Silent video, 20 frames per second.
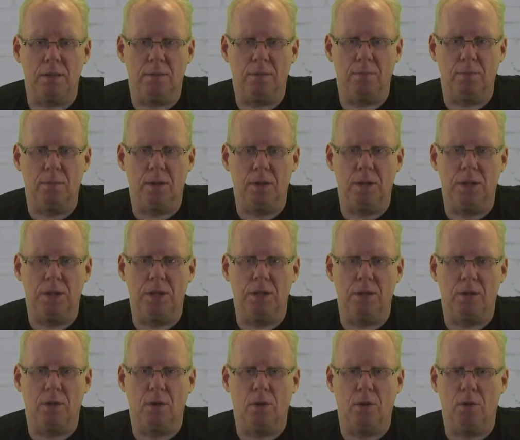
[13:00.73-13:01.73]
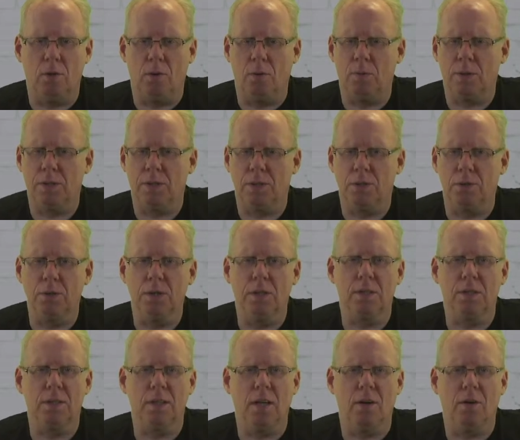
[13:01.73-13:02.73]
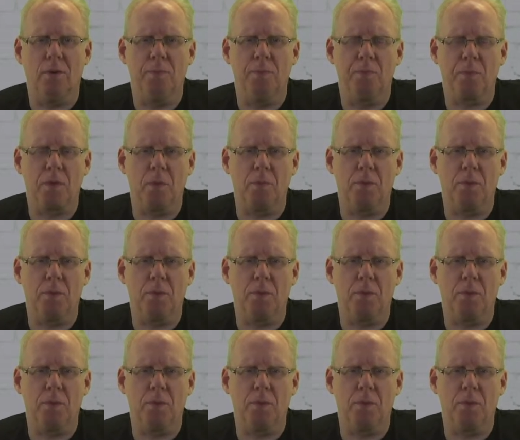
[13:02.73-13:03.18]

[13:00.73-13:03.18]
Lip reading: a year ago, or was it 2 years now,